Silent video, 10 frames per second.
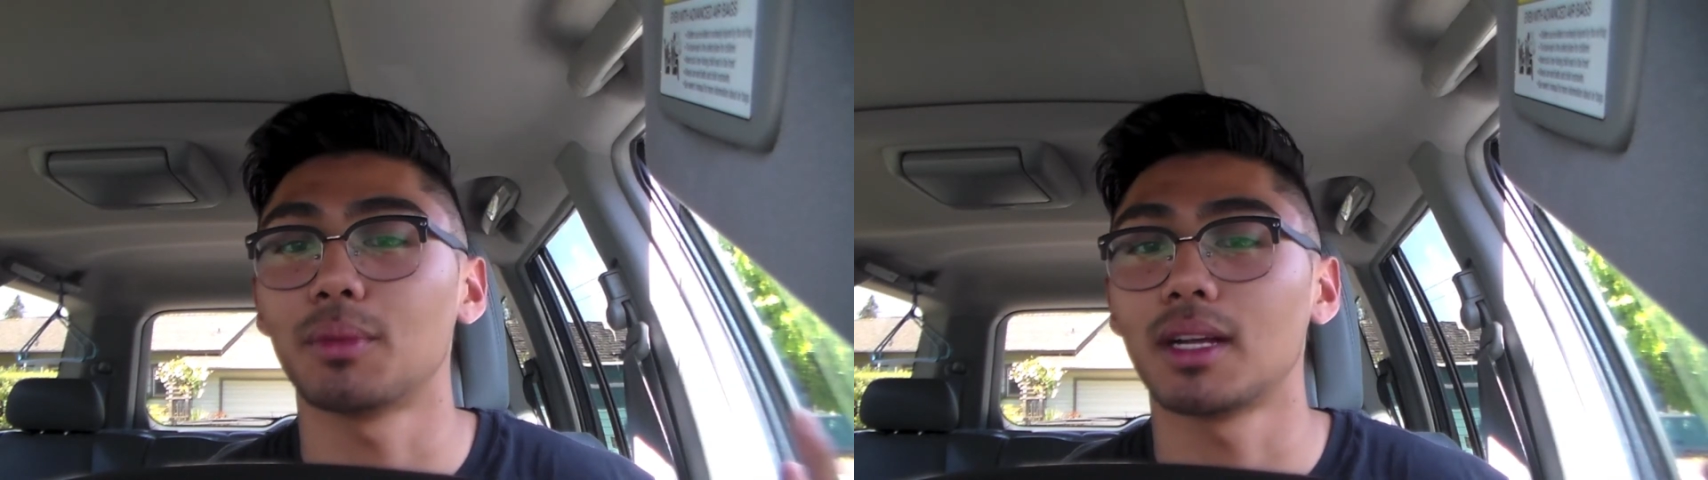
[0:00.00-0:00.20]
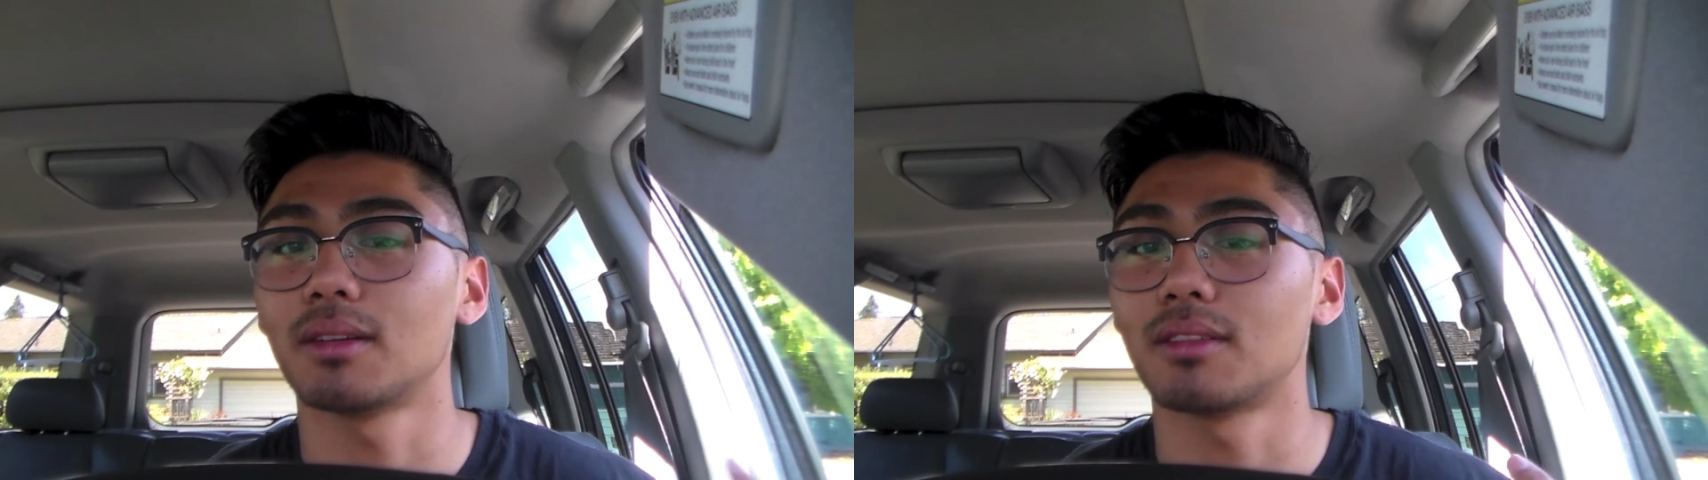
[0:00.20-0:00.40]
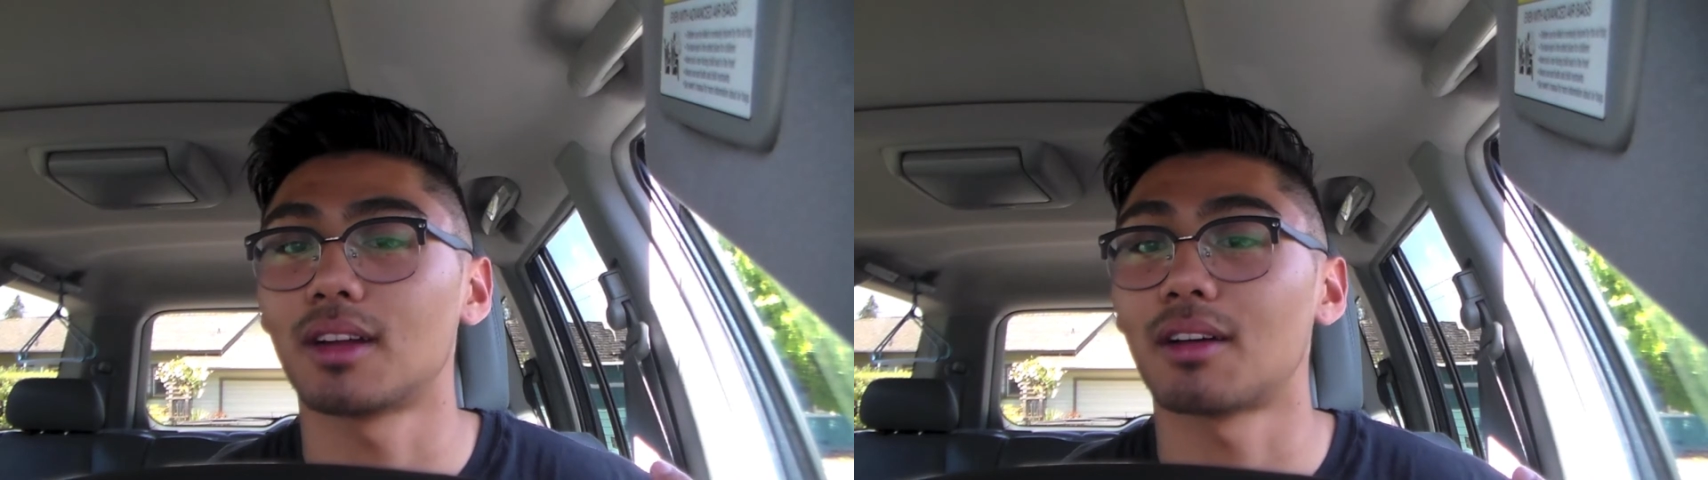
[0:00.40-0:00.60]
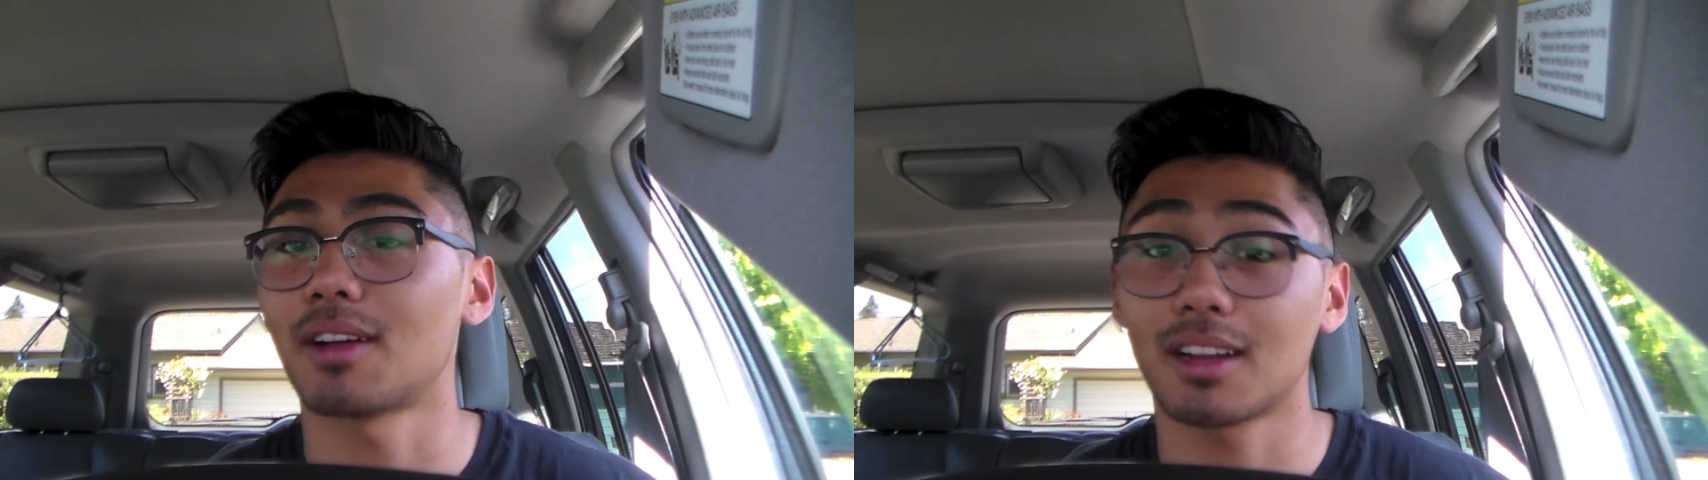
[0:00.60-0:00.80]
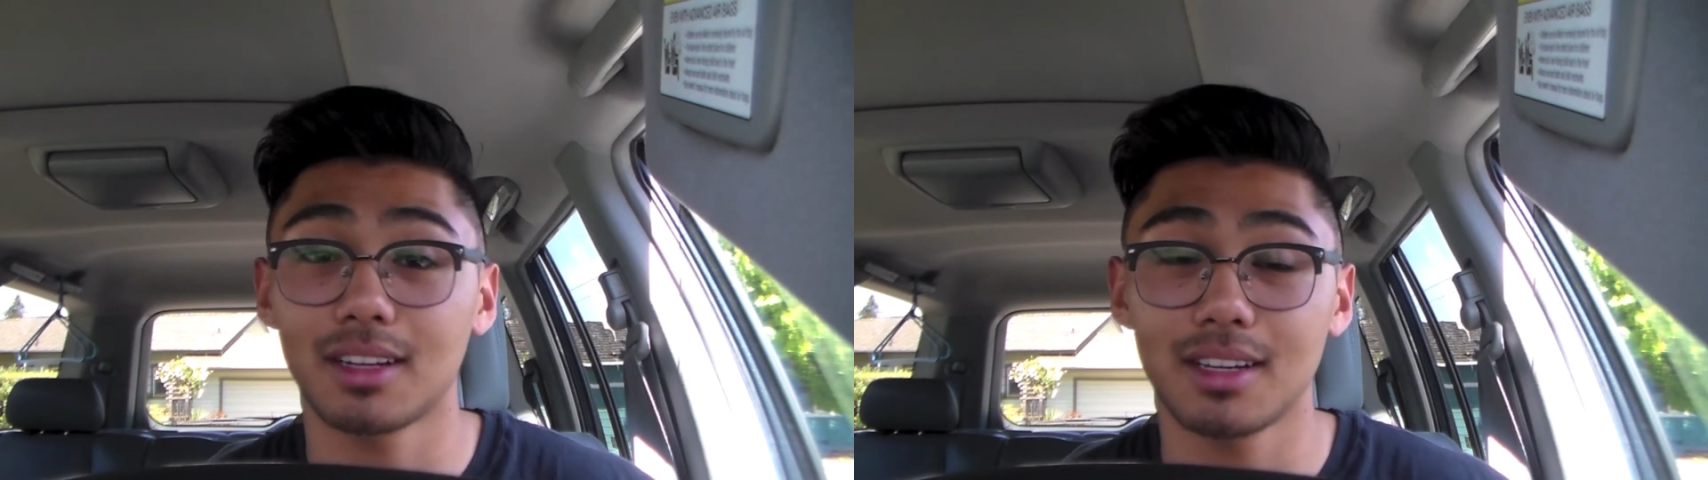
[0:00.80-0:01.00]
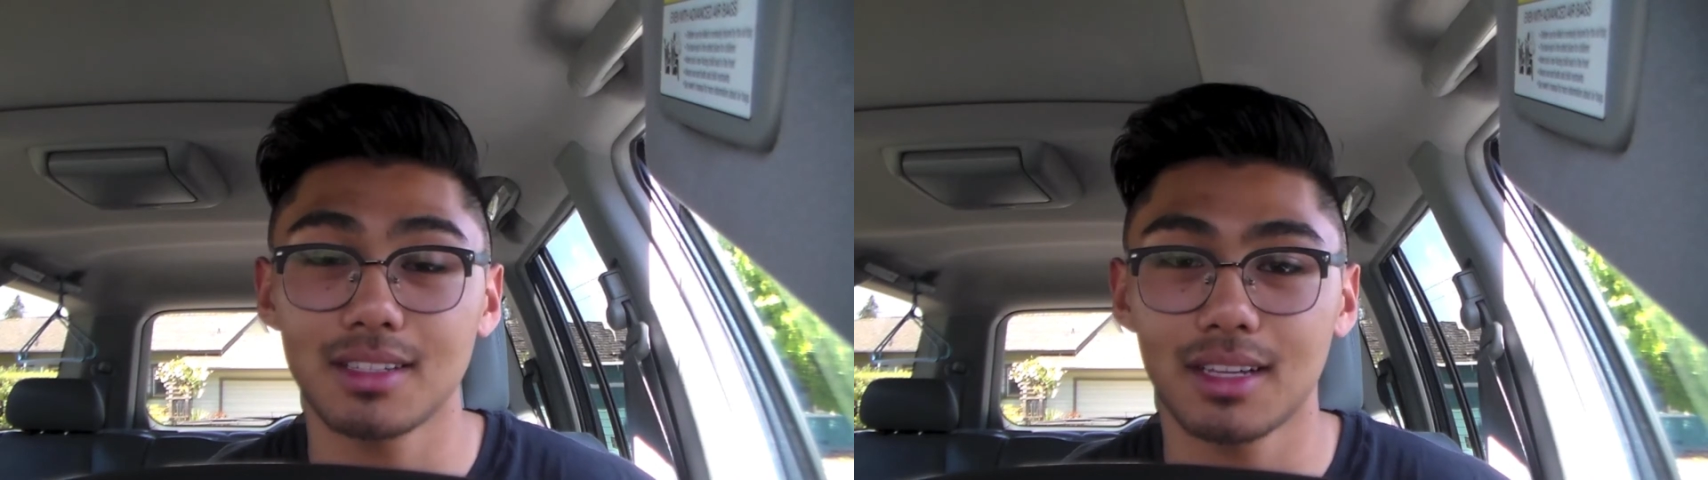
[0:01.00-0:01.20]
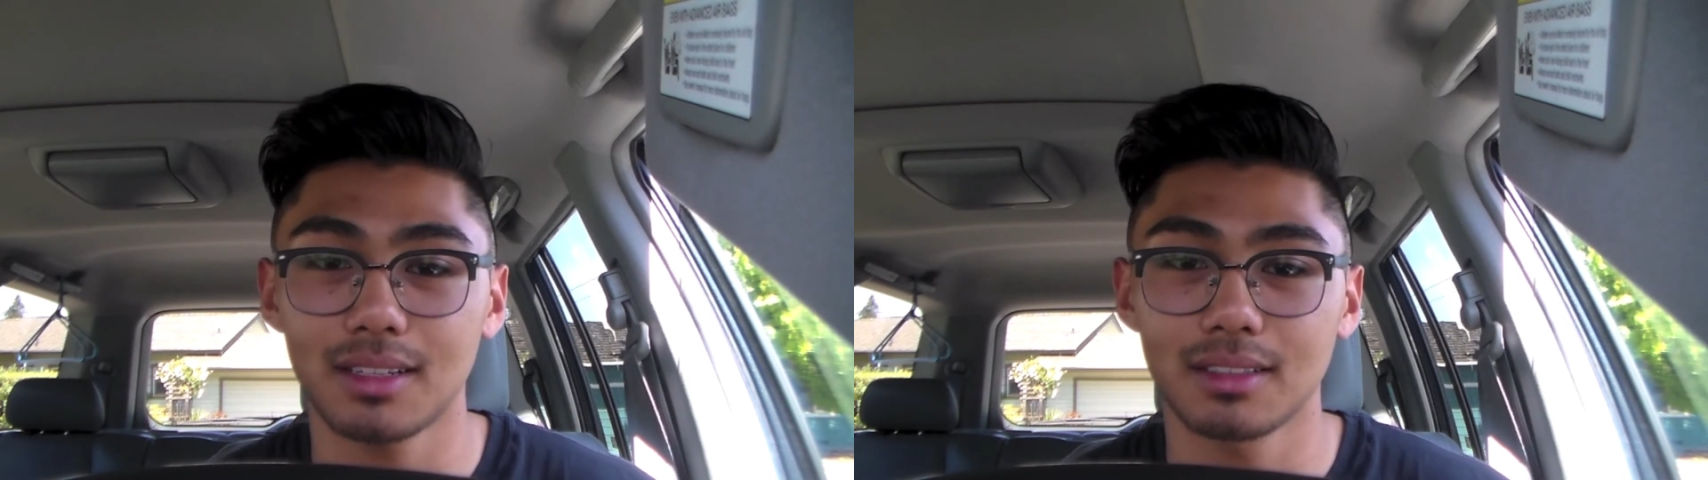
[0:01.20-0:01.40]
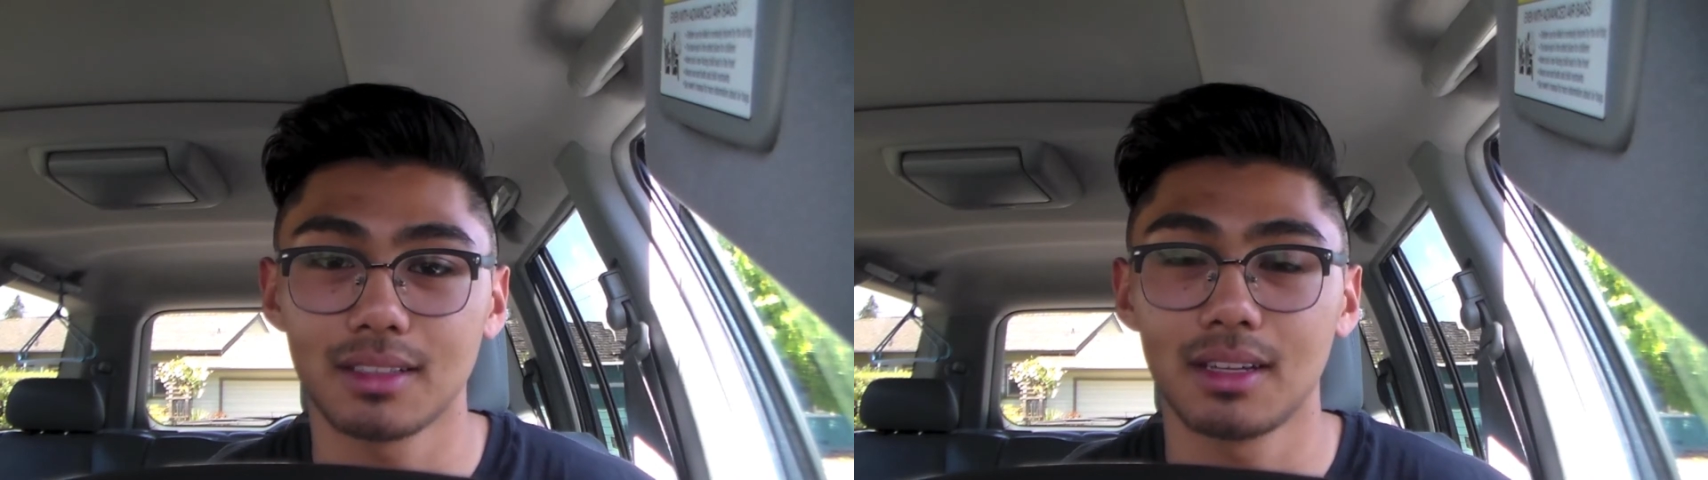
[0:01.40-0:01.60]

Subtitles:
might not recognize yet,